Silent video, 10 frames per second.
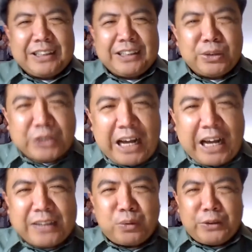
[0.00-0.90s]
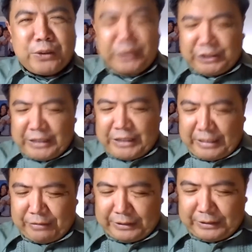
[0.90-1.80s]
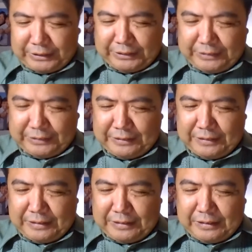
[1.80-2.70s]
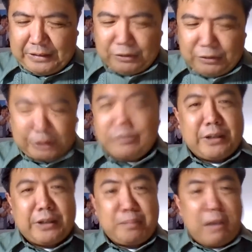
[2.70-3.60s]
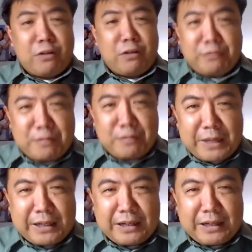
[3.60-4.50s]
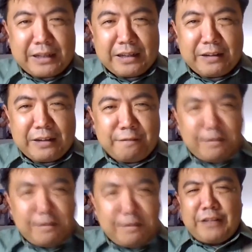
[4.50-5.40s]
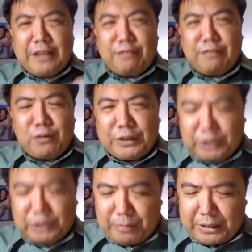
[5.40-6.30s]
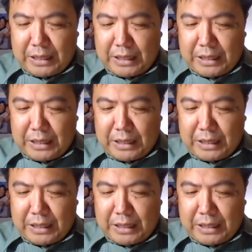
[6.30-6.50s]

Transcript: whose height will reach the heavens. He was a very powerful man very influential man,